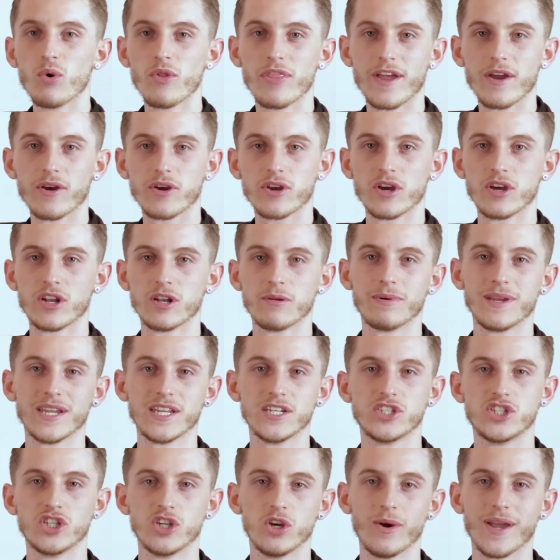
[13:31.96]
they're going to be
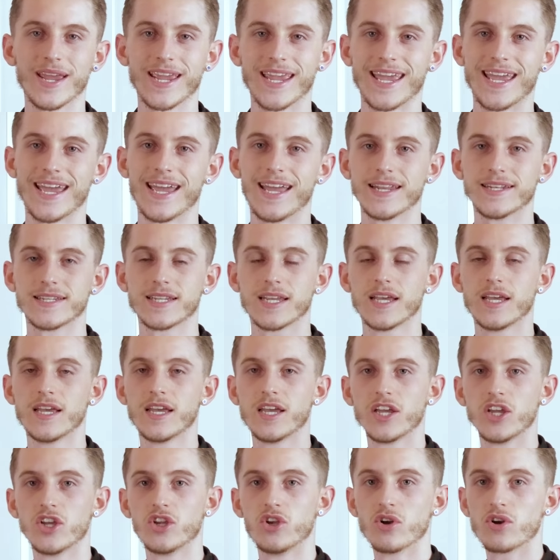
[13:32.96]
doing it,
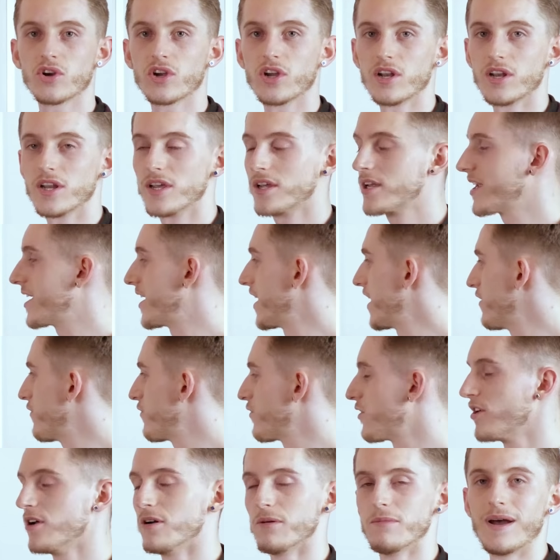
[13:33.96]
you're going to
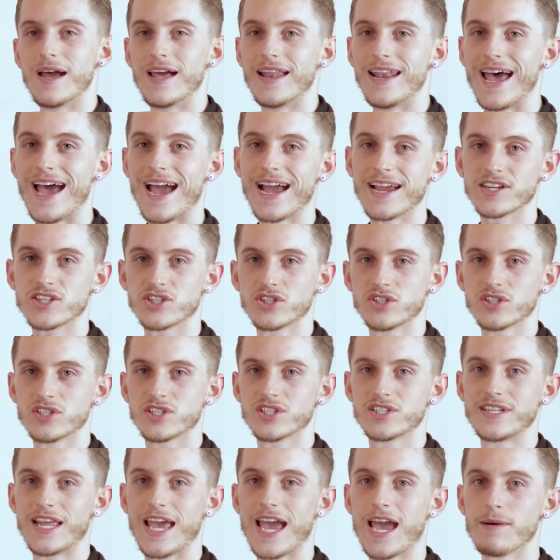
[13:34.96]
give them an action
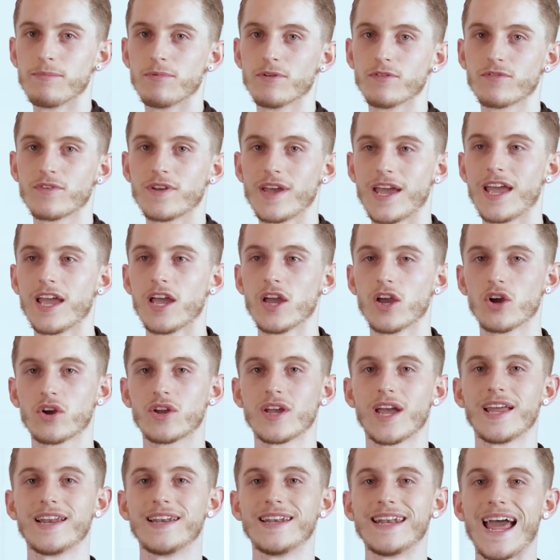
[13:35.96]
step.
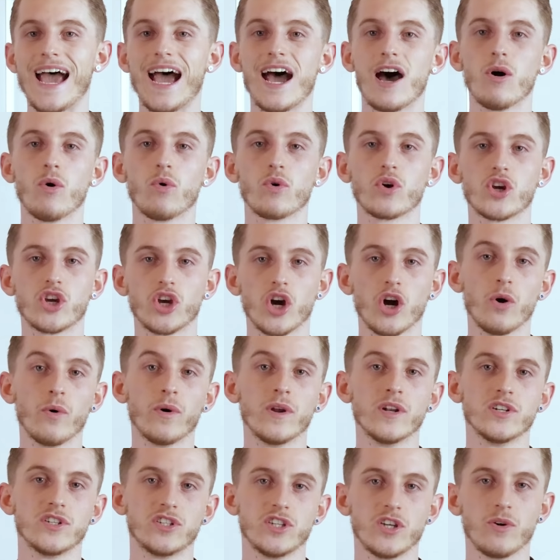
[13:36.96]
Okay, now go
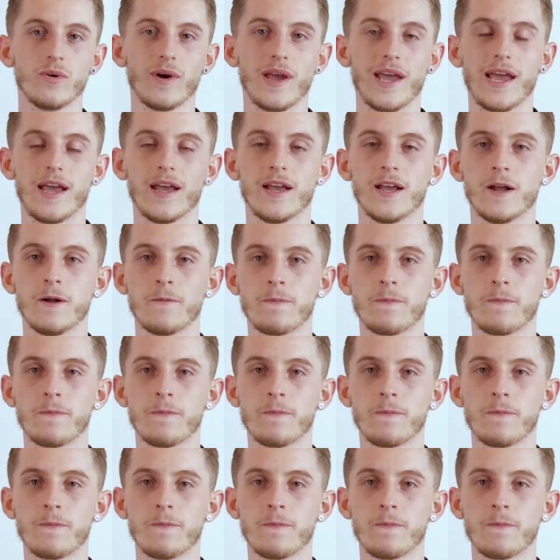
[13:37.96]
and do it.